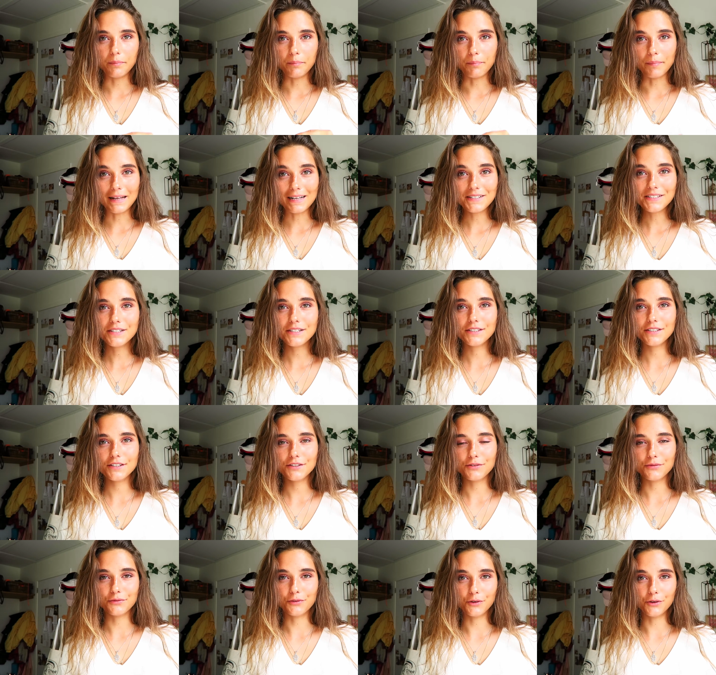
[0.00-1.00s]
melted
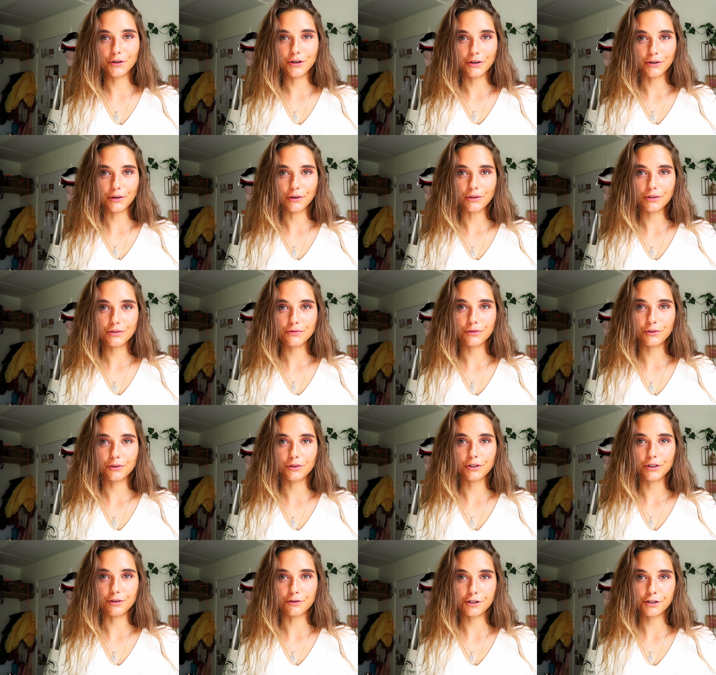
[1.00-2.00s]
the 4 holes for our